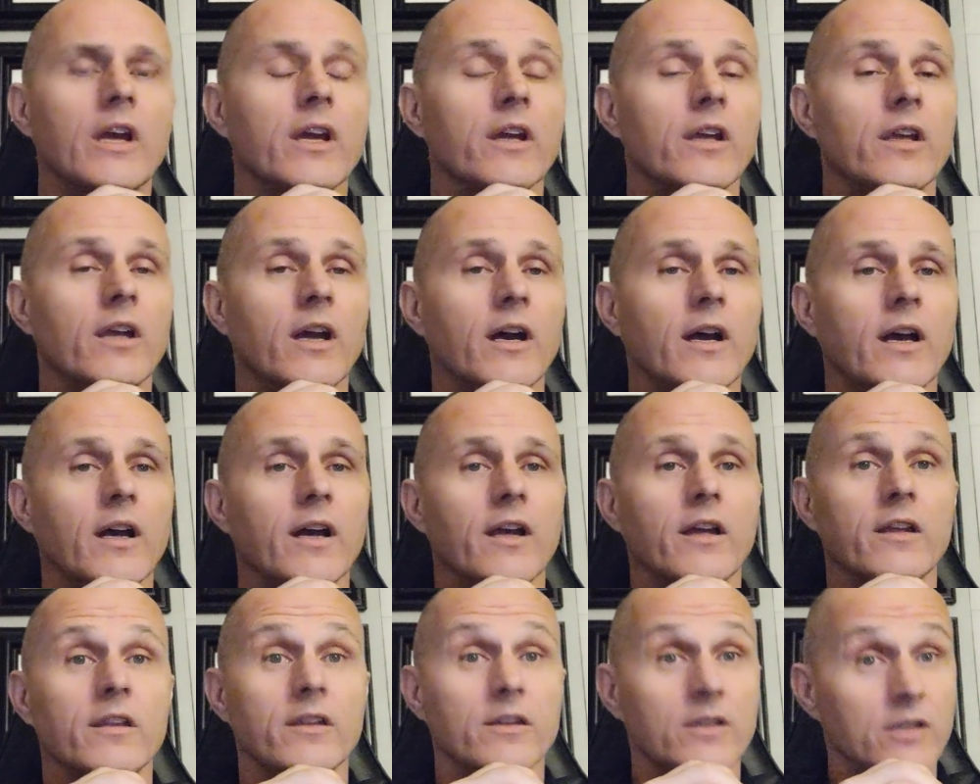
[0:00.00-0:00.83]
Uh,
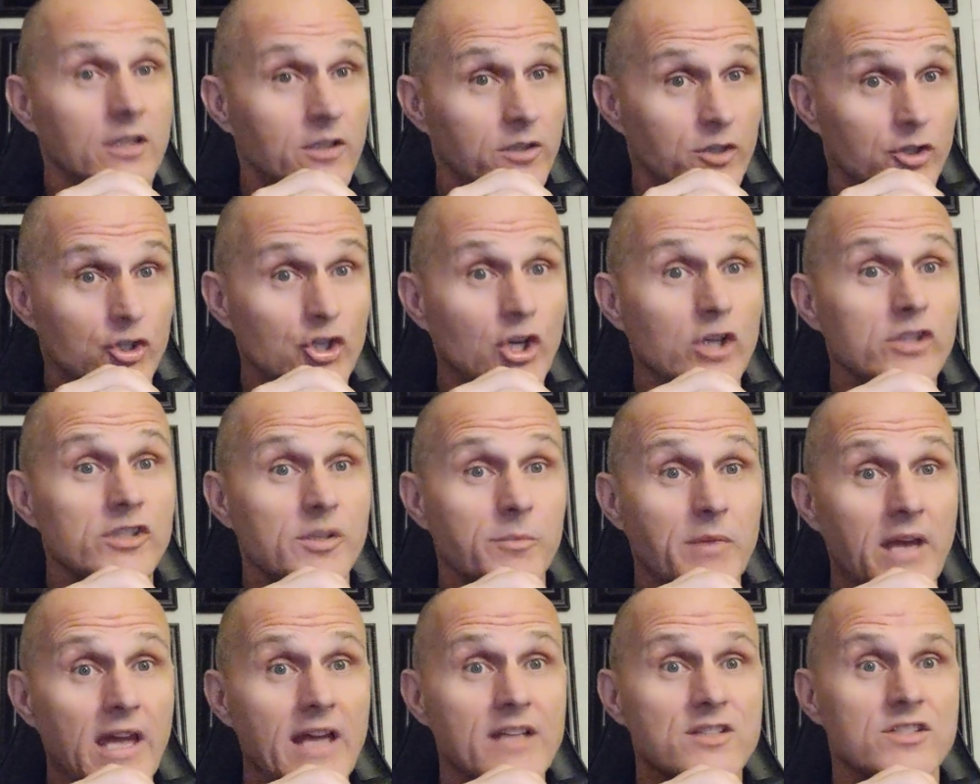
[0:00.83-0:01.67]
you, you took some
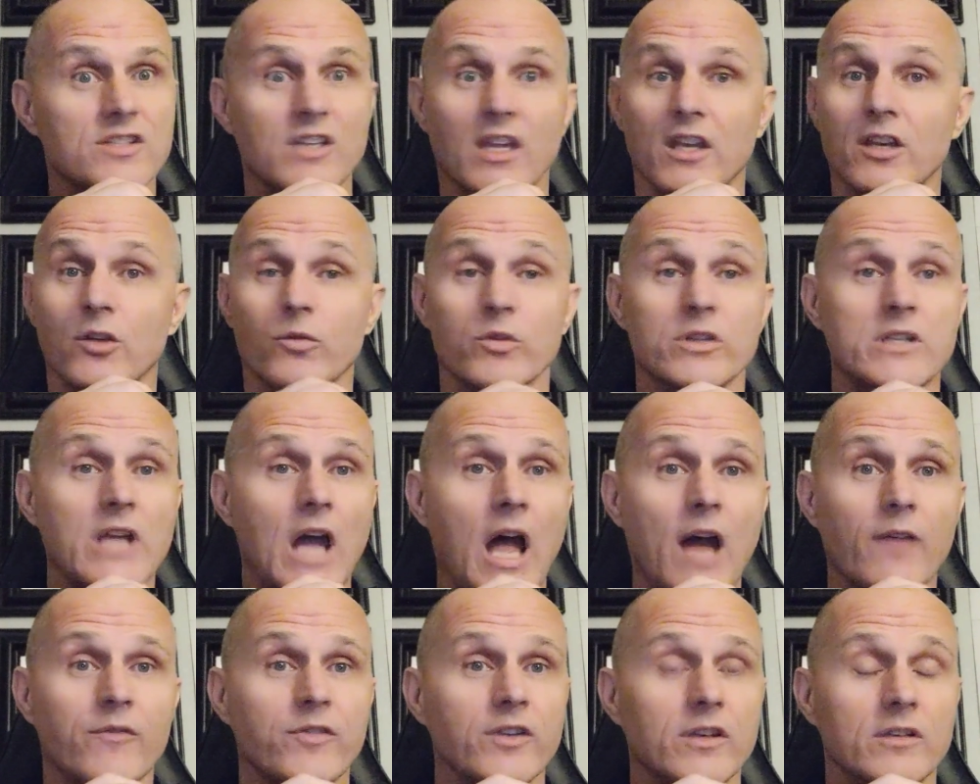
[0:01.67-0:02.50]
hits, and you were
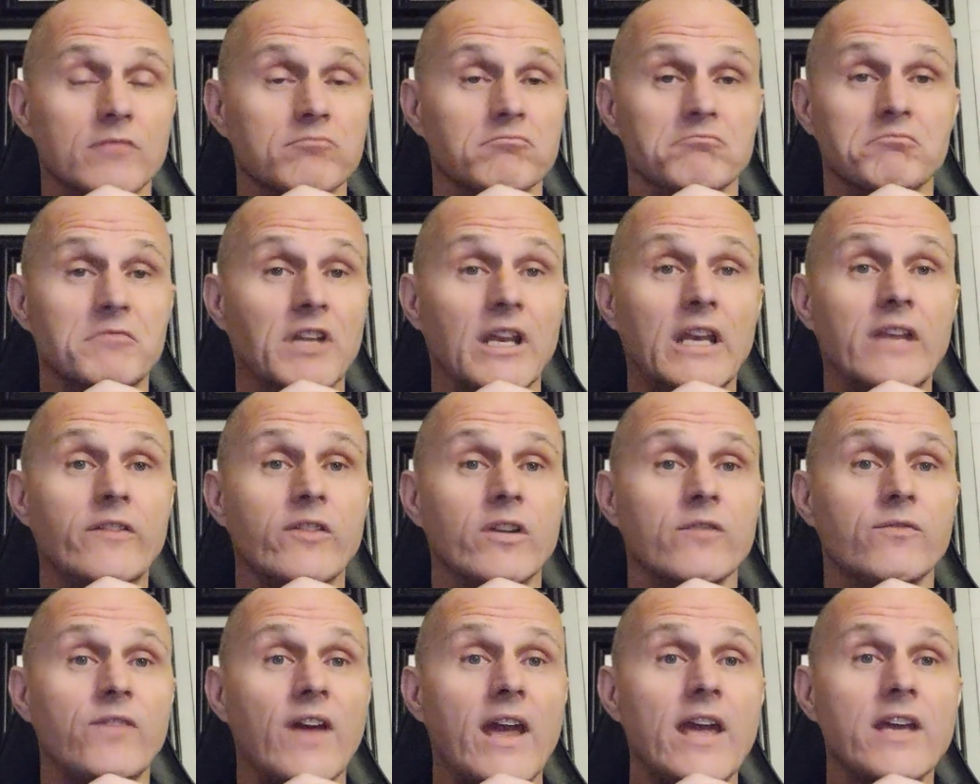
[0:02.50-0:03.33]
tough. You didn't
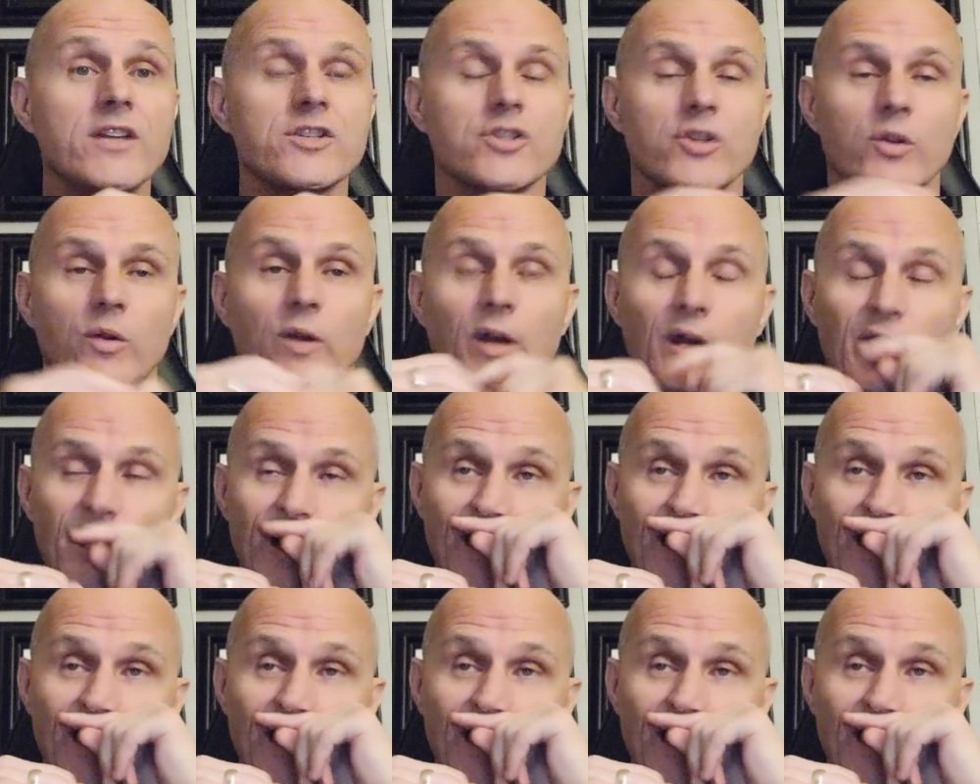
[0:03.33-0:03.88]
even phase you.